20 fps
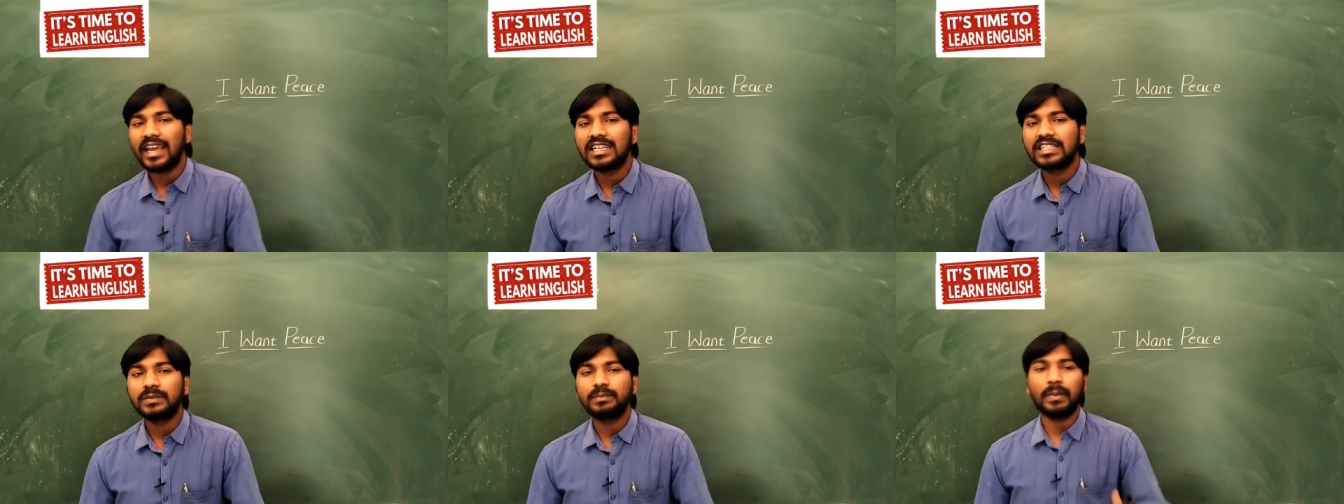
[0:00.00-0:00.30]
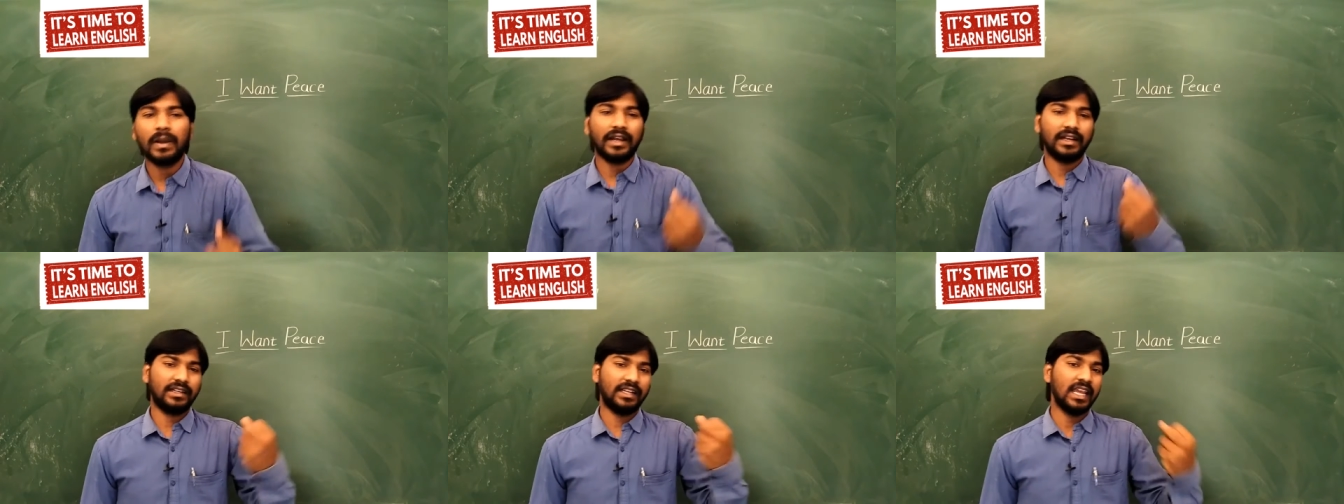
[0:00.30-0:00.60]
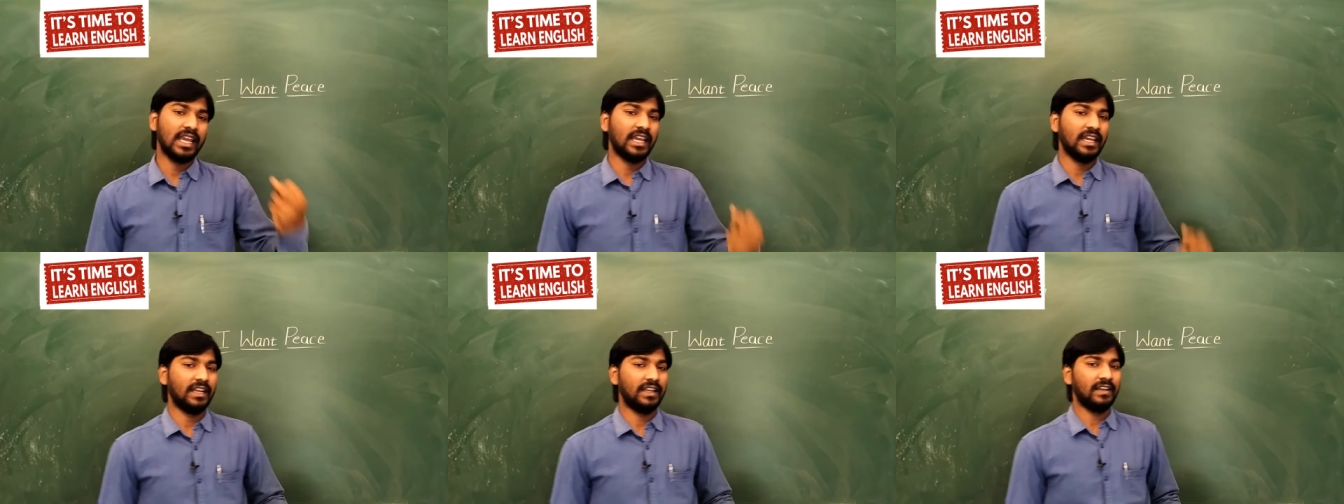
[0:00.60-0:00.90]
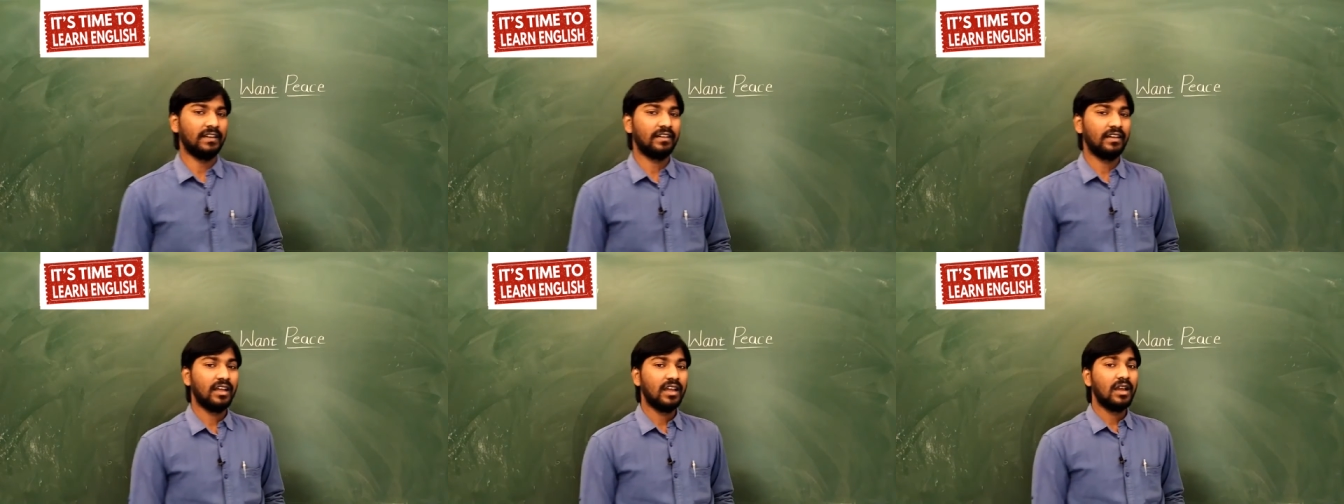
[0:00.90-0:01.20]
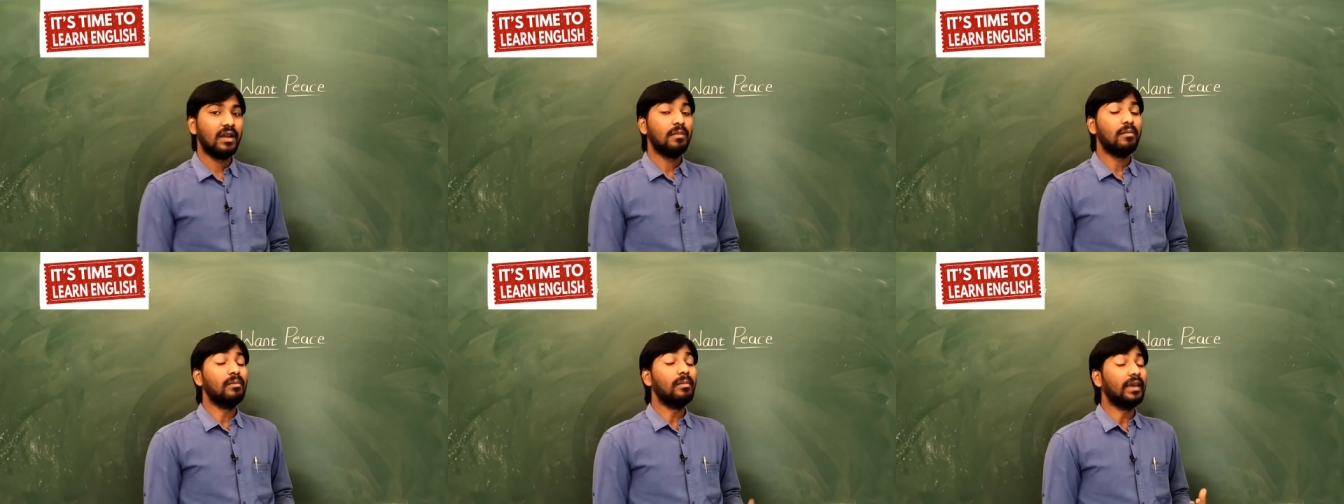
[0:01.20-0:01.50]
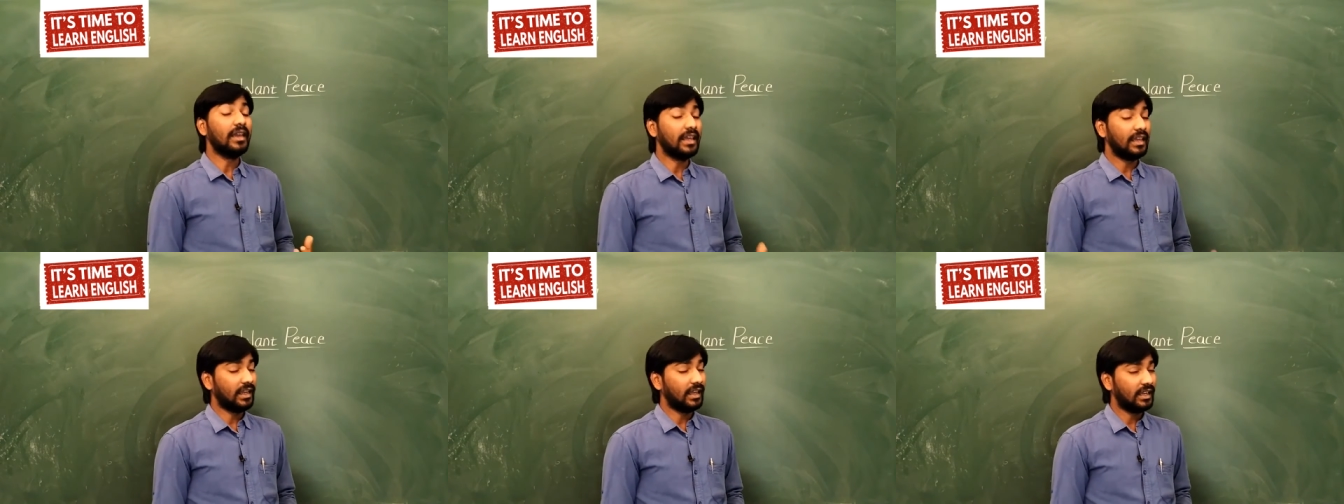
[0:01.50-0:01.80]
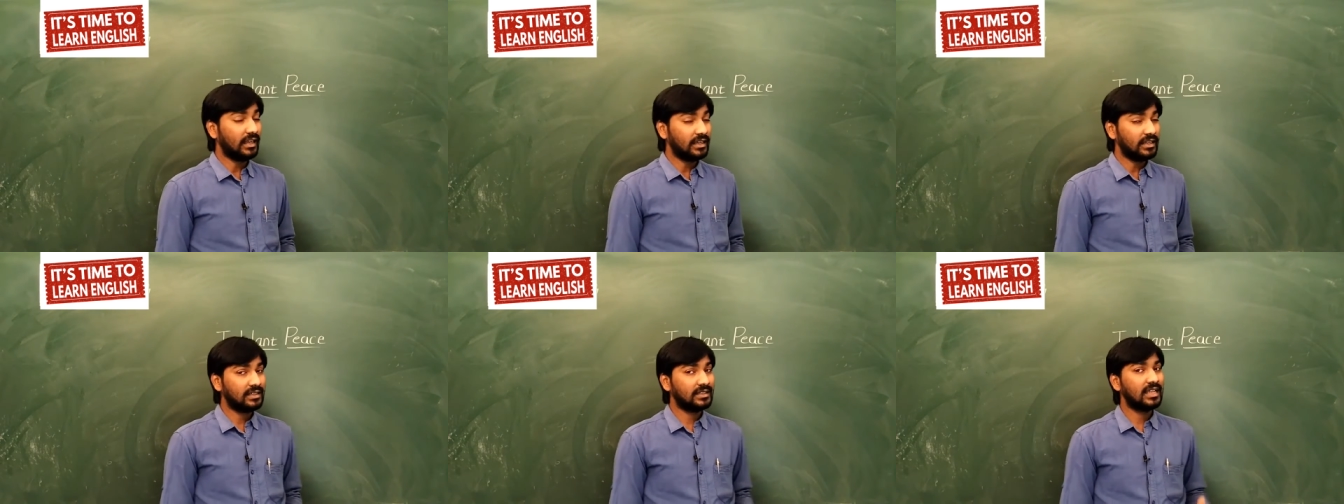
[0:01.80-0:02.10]
expecting
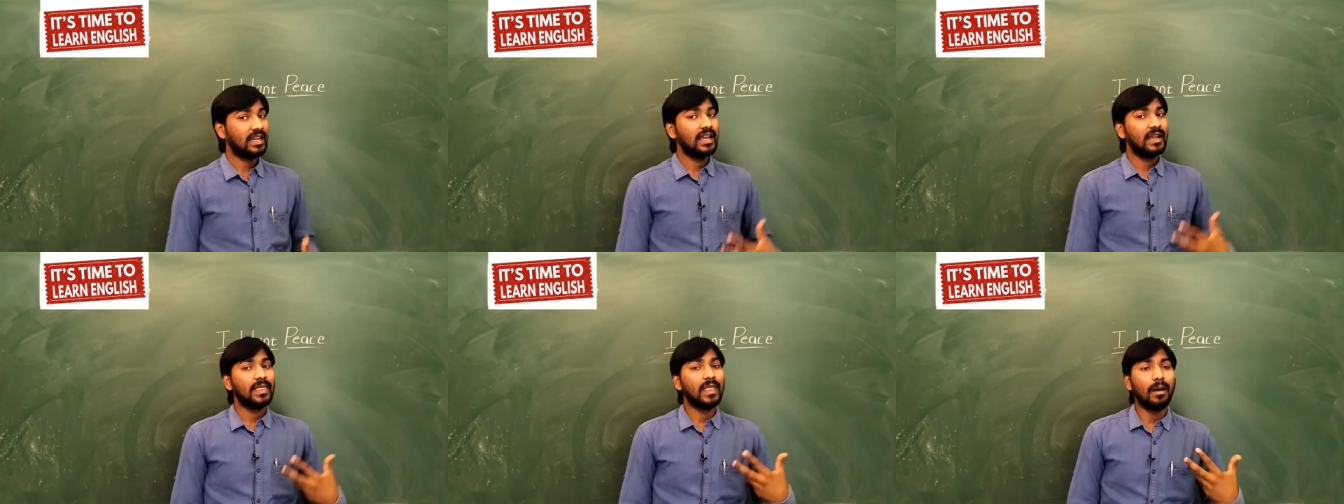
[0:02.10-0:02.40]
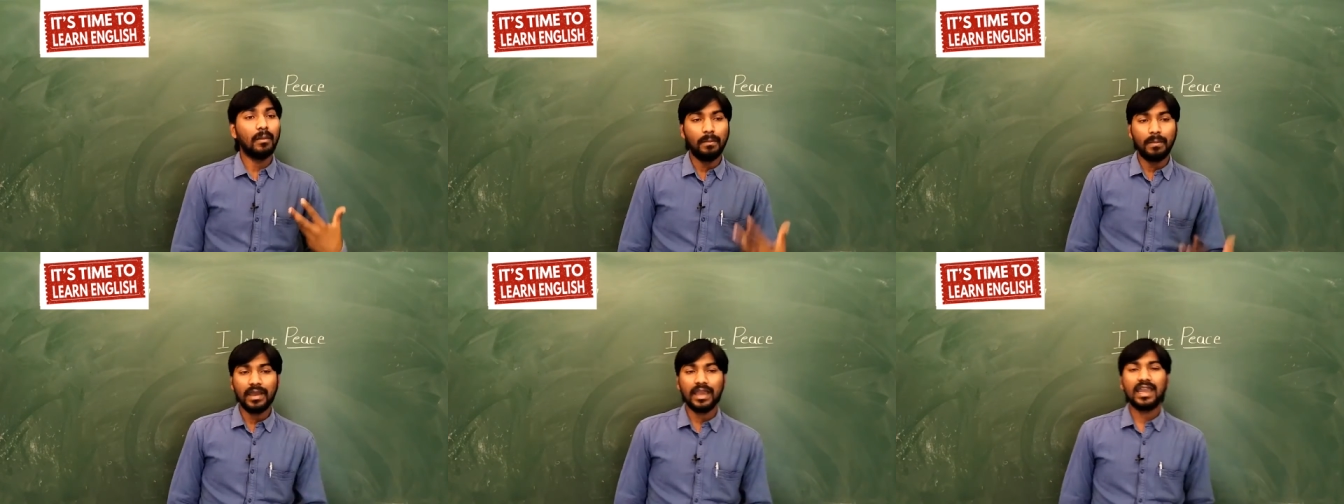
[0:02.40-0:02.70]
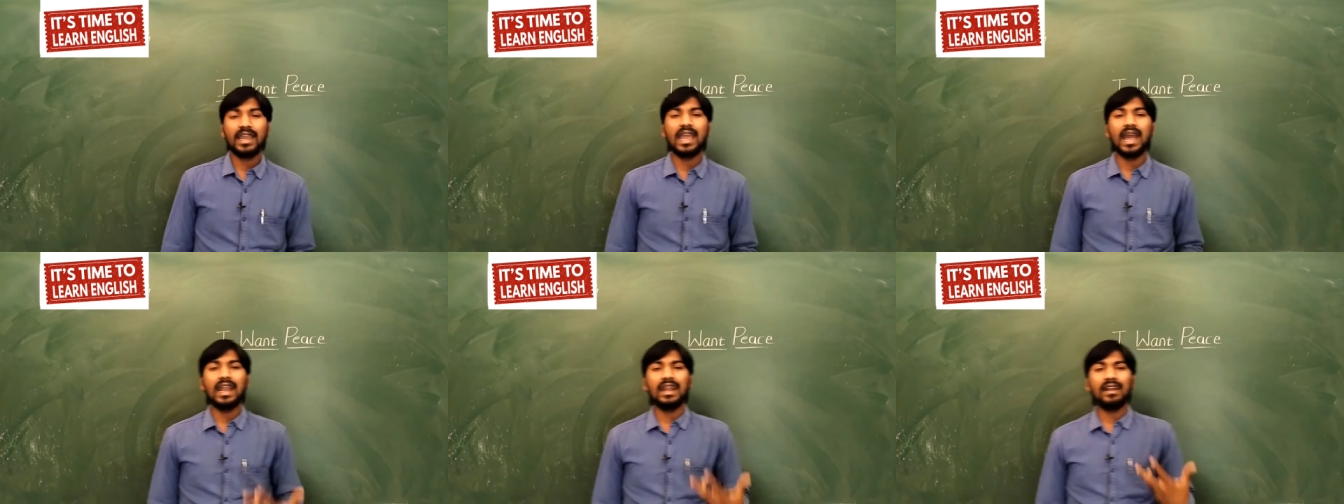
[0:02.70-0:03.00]
means the big